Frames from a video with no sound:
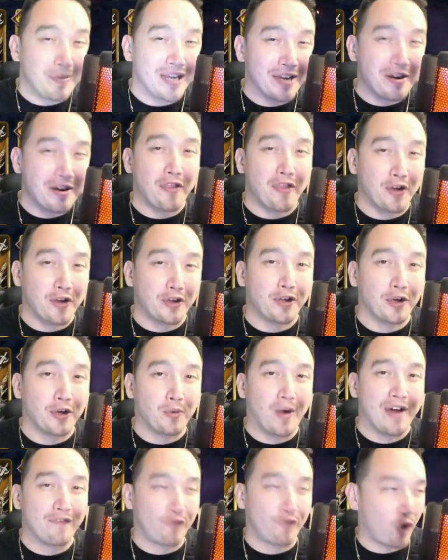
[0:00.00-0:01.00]
another good
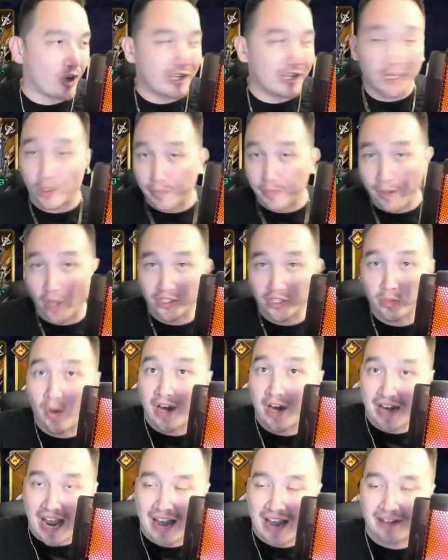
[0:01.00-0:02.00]
one for Guild Boss
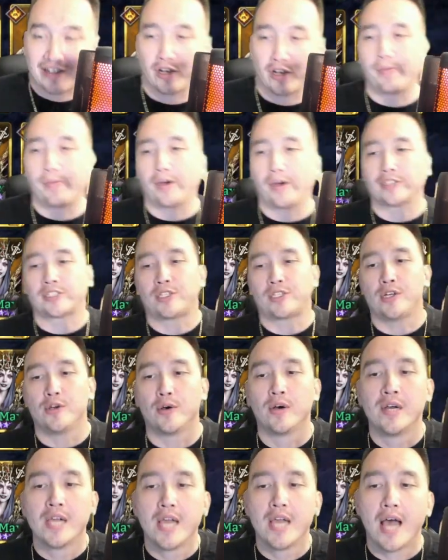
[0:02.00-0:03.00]
1 and Guild Boss
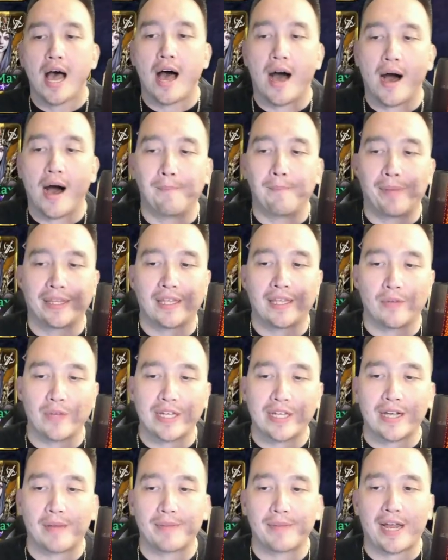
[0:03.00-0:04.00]
2. But then we
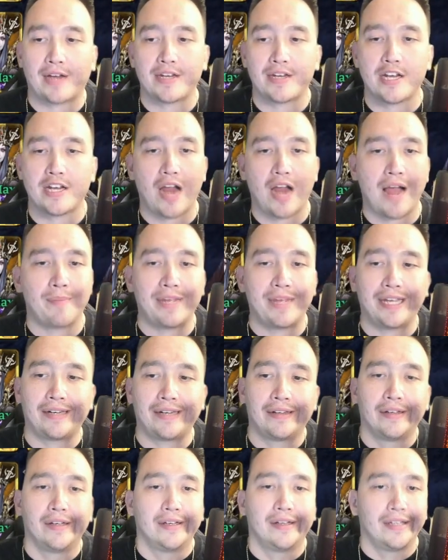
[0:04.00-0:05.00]
come down here, I mean,
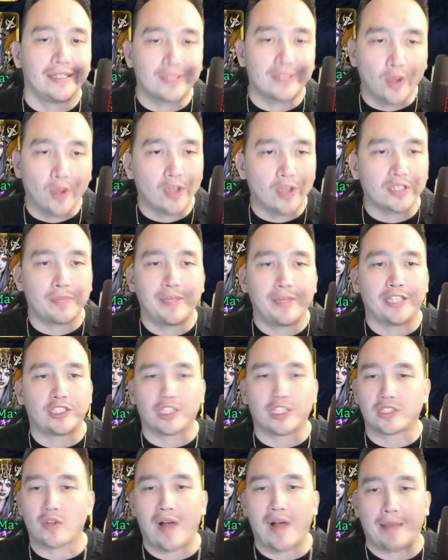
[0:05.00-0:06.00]
his ultimate
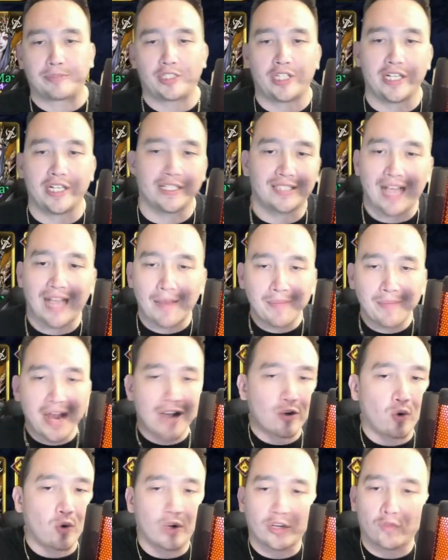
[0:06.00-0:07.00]
just claps cheeks. I'm
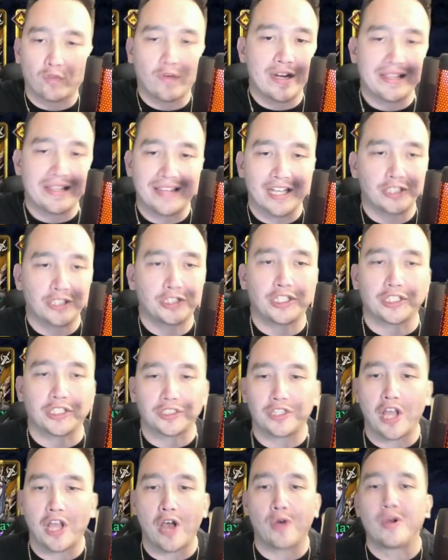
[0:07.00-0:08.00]
not going to read this. Just
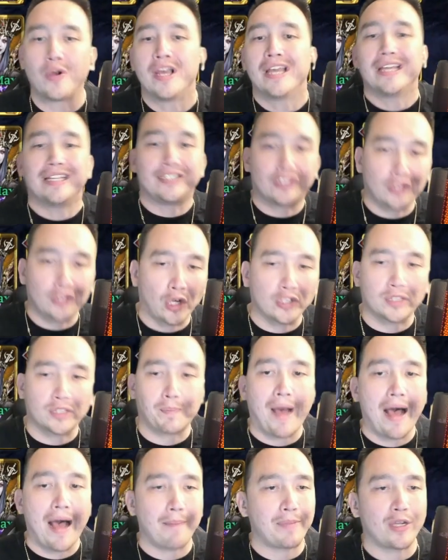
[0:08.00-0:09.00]
know he starts
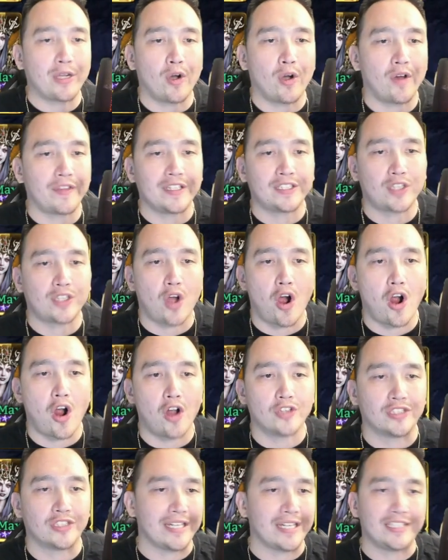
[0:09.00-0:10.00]
popping all these
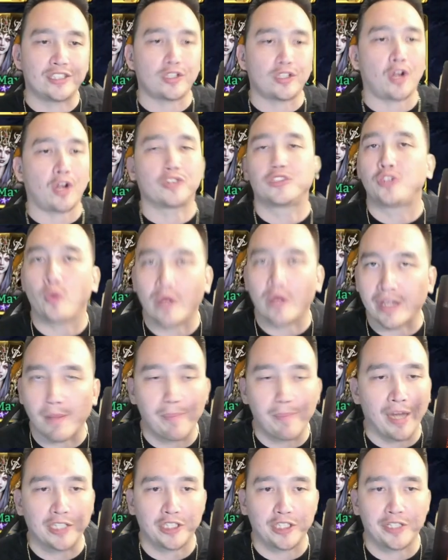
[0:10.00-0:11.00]
cards and he starts doing a
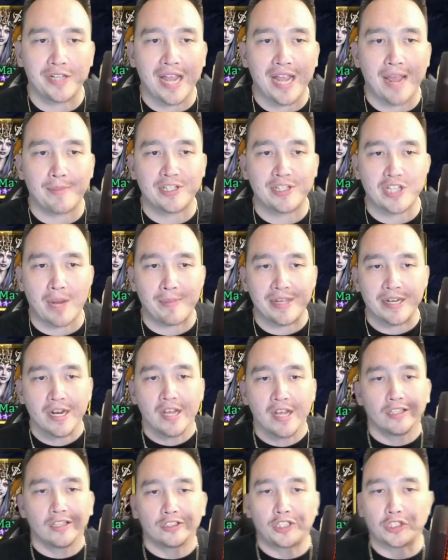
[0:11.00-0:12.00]
bunch of damage. I mean,
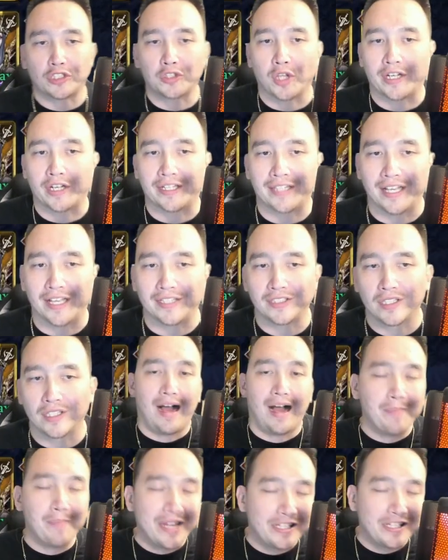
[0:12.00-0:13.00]
just look at this.
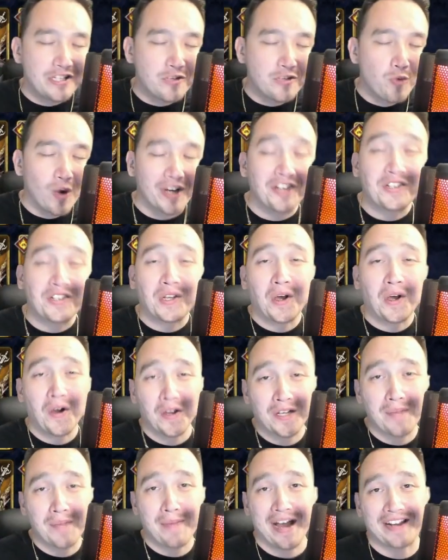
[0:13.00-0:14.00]
I mean, you want to
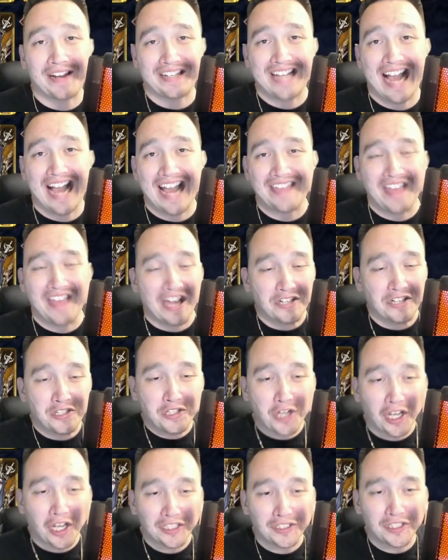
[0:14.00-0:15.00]
talk about a guy that
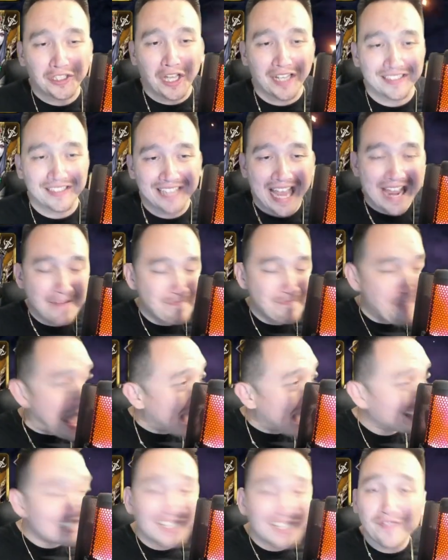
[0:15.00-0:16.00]
just does a
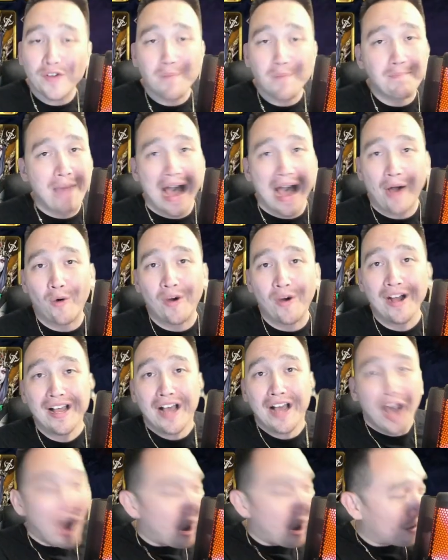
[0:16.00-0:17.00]
massive amount
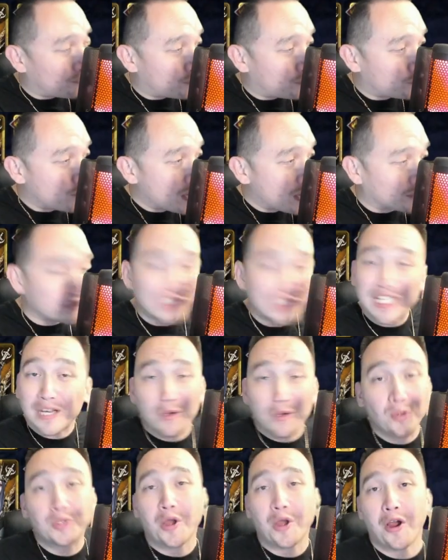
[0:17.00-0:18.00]
of
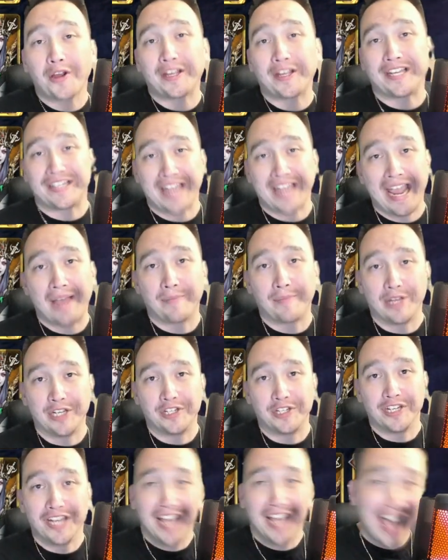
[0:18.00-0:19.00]
single target
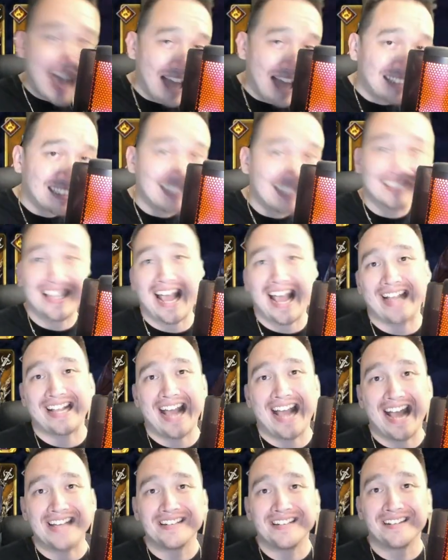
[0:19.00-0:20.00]
damage. Hex is that
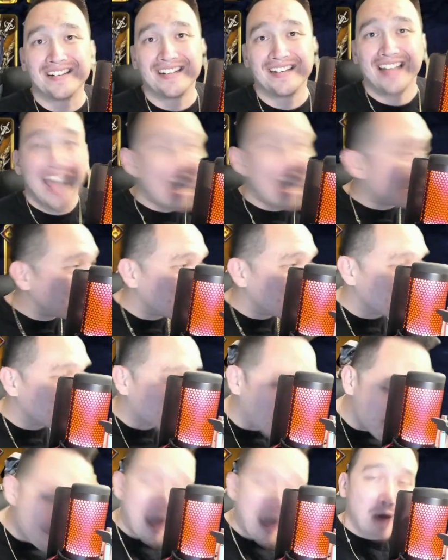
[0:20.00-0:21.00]
guy. Hex is
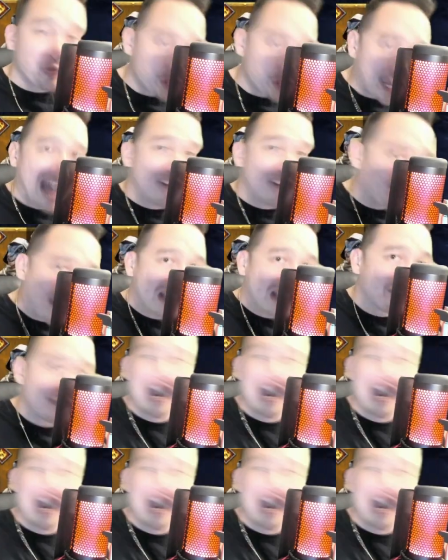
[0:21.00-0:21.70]
about that life,